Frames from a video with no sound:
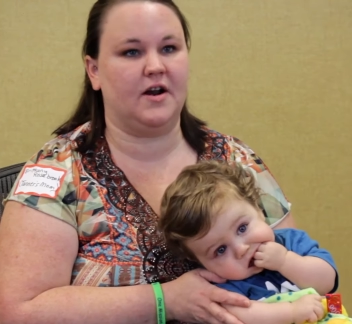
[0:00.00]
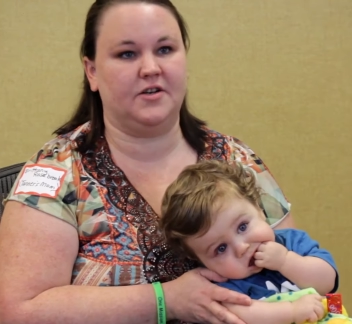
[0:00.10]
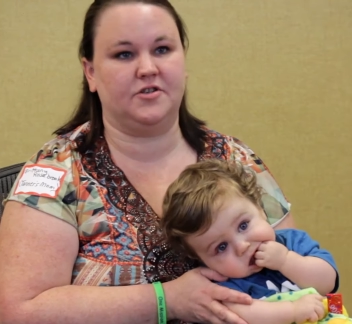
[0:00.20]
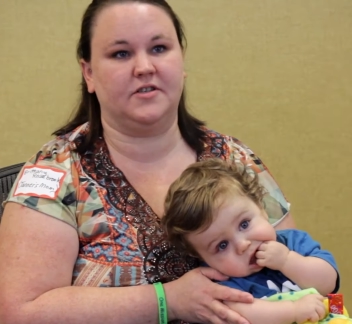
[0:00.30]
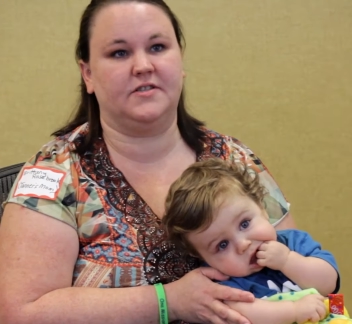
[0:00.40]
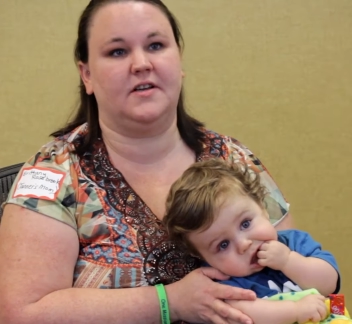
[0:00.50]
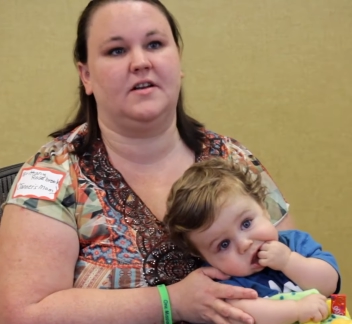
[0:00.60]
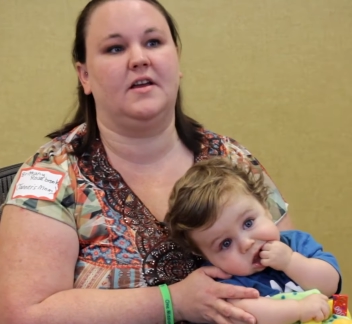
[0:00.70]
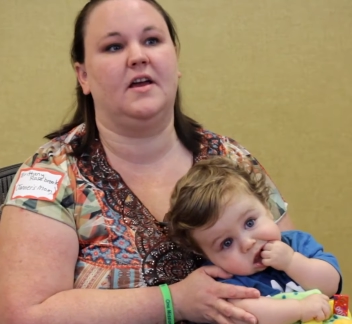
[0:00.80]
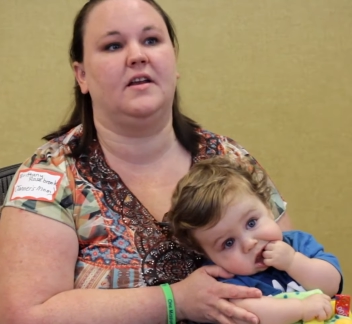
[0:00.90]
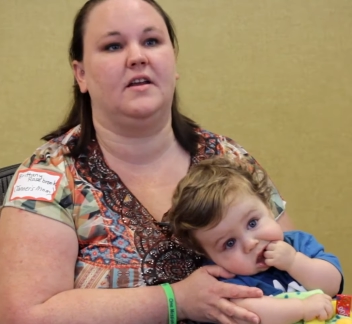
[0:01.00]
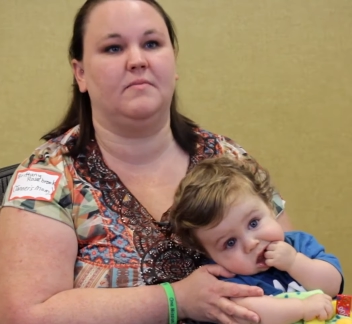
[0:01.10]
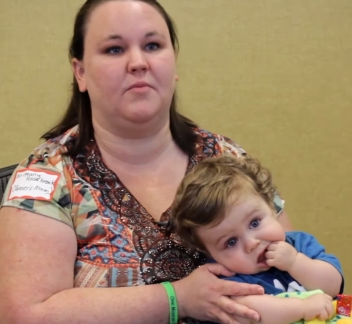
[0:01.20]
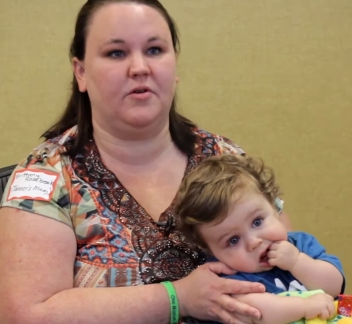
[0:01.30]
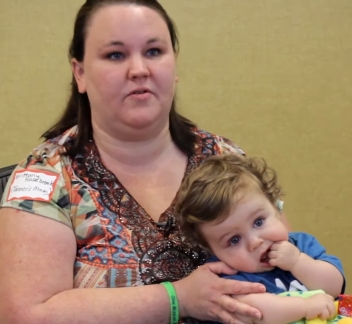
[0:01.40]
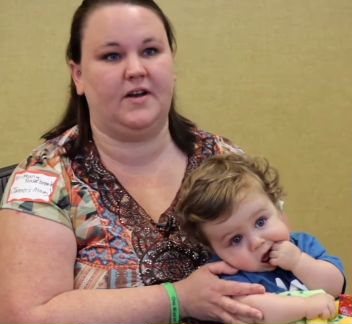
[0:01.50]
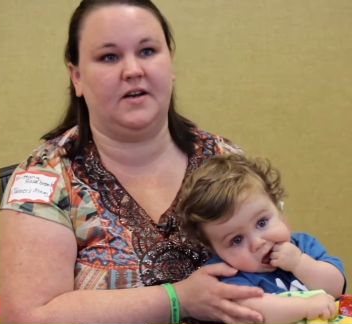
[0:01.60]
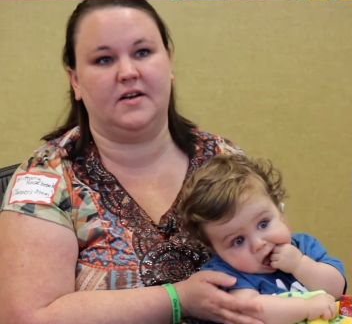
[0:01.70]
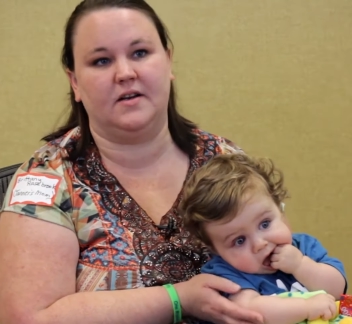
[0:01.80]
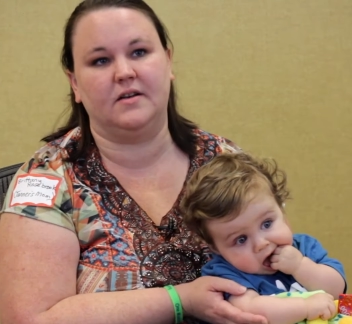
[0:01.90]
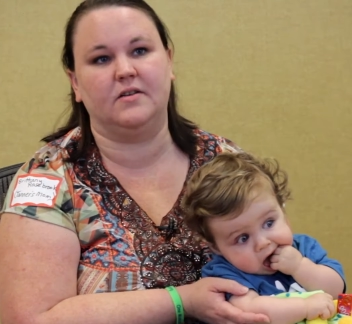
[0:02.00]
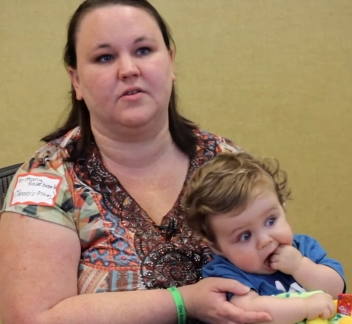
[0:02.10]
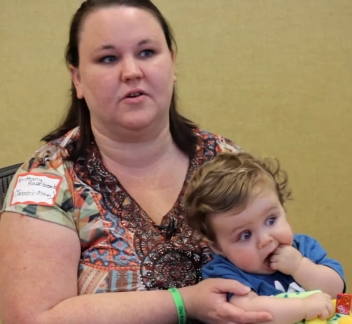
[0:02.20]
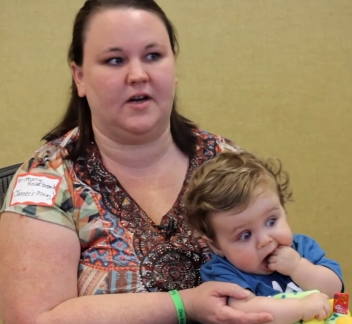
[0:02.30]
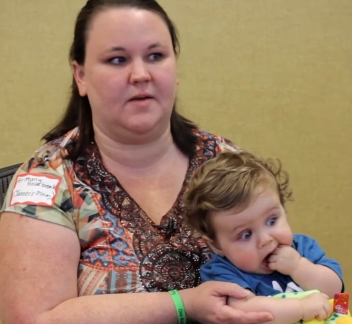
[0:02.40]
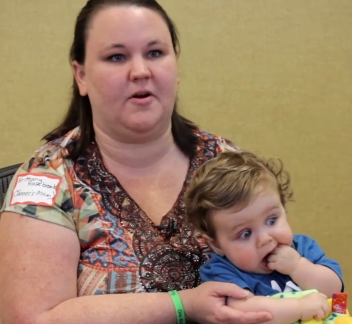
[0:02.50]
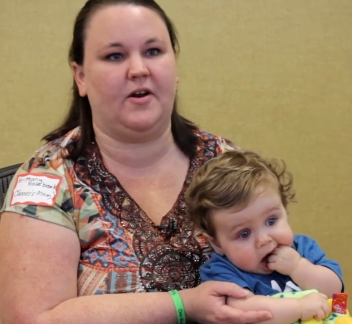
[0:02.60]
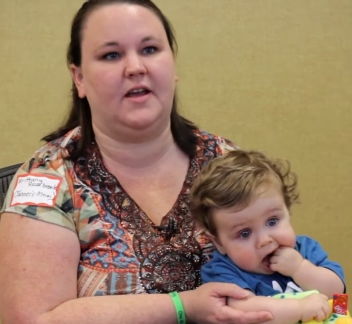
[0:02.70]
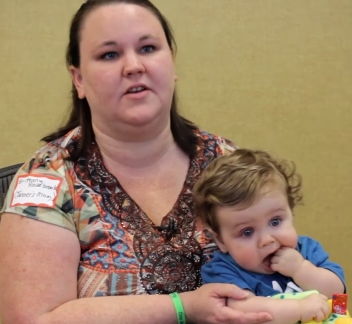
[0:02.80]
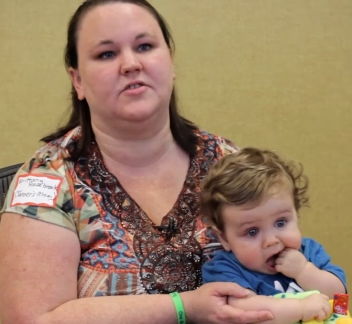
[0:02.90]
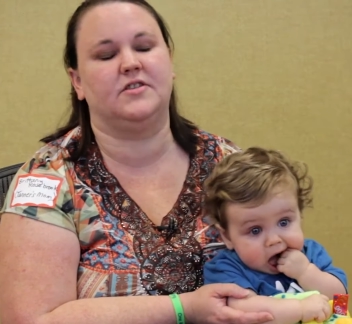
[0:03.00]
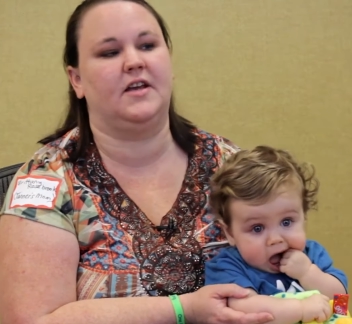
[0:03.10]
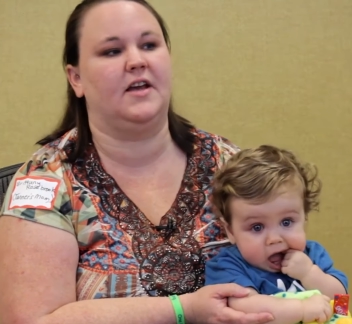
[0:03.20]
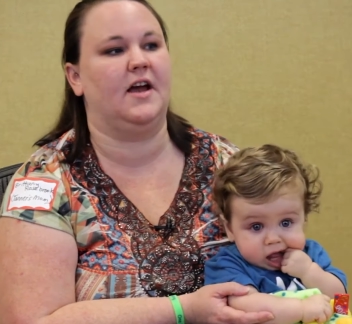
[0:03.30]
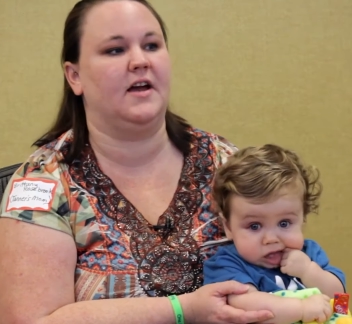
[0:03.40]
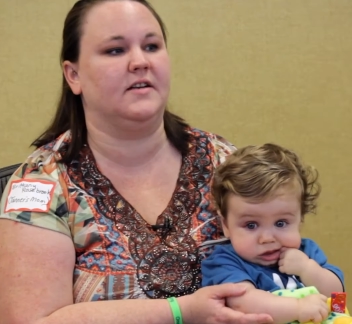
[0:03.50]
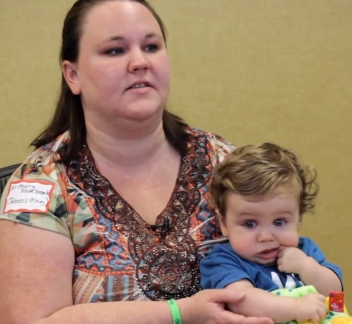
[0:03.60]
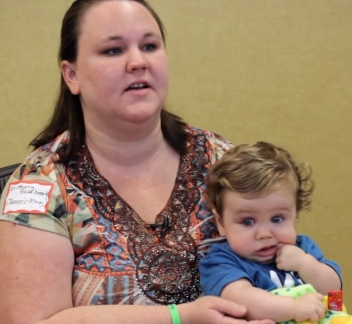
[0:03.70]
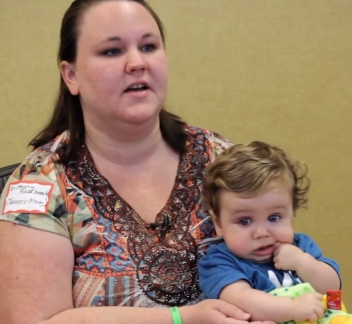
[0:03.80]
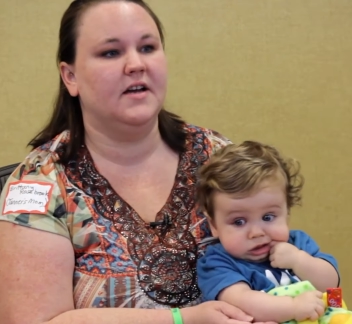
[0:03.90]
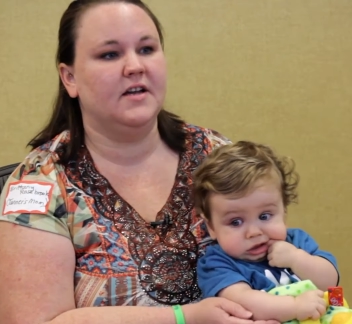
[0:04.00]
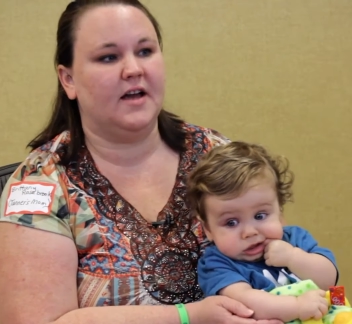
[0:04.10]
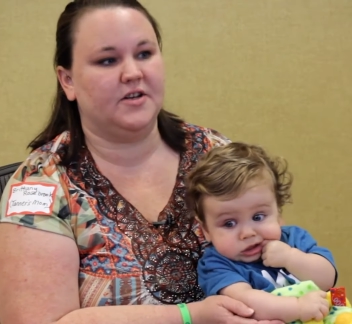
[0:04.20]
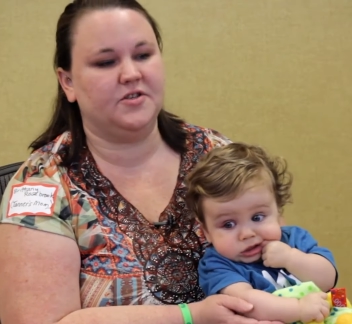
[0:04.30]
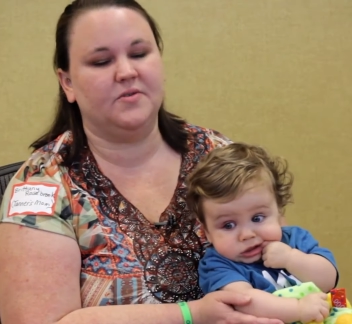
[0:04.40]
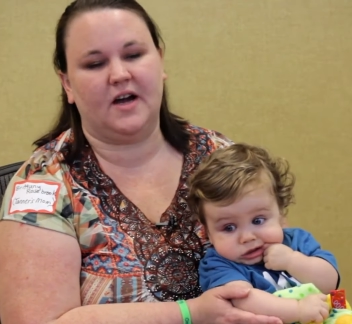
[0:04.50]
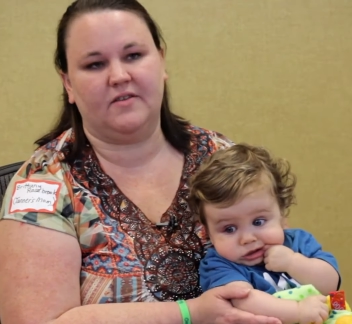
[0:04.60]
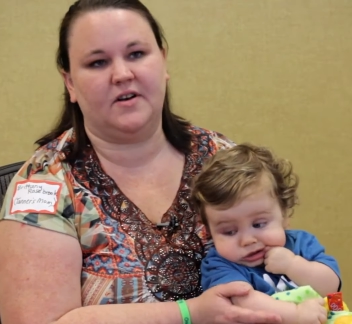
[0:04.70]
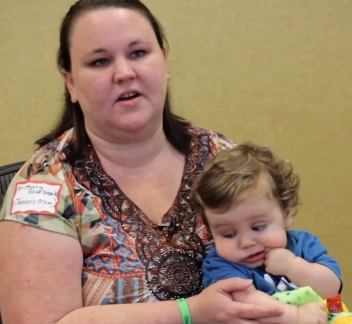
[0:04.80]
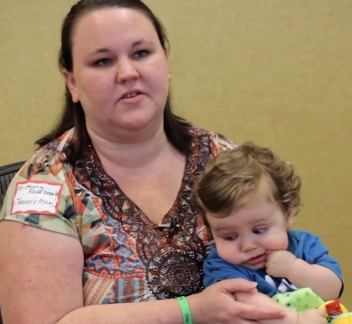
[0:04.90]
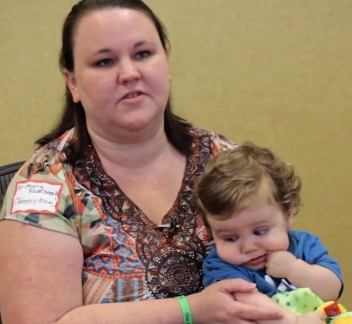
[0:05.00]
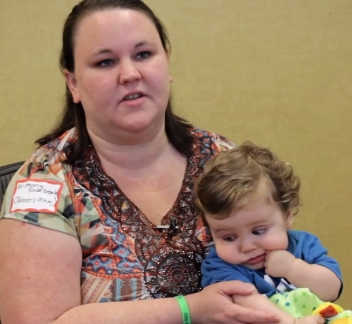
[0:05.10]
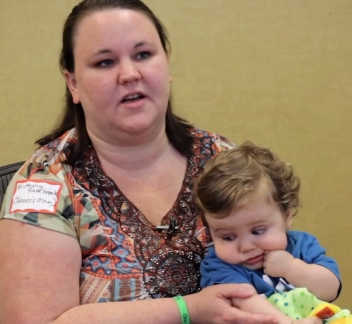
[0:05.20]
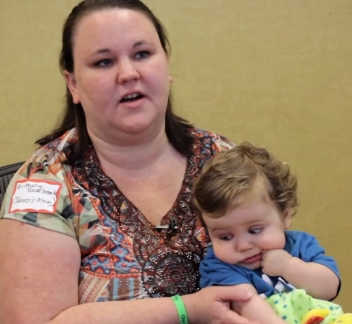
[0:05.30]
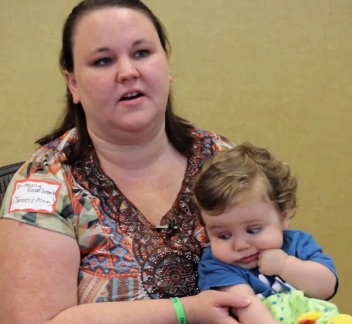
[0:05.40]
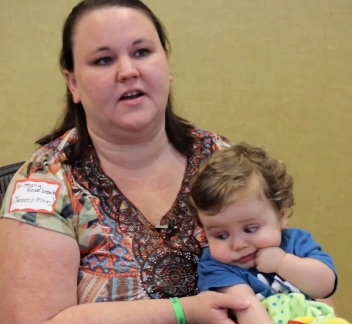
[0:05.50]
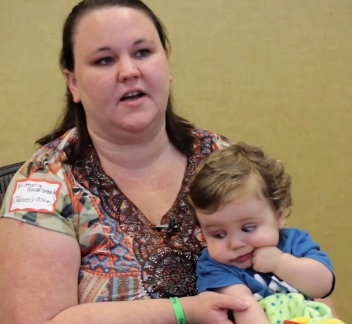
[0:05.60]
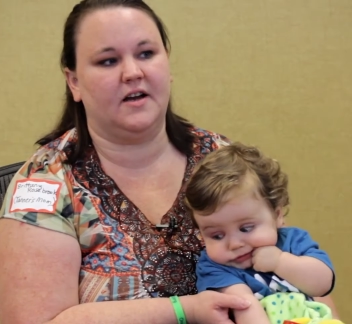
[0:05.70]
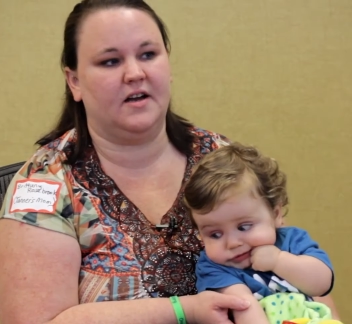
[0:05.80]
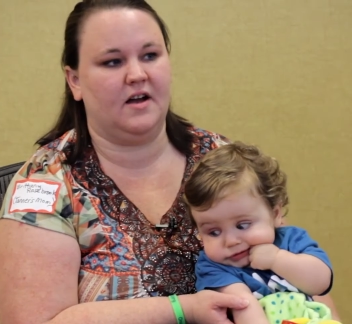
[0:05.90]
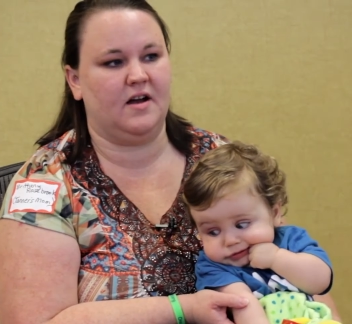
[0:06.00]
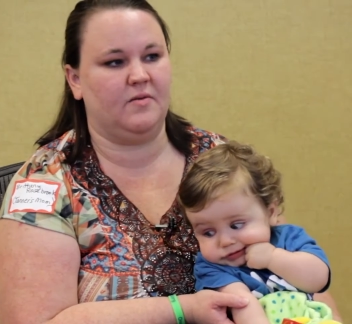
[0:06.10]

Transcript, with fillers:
Speaker 1: interested and motivated in learning about AHC and do have knowledge in that area,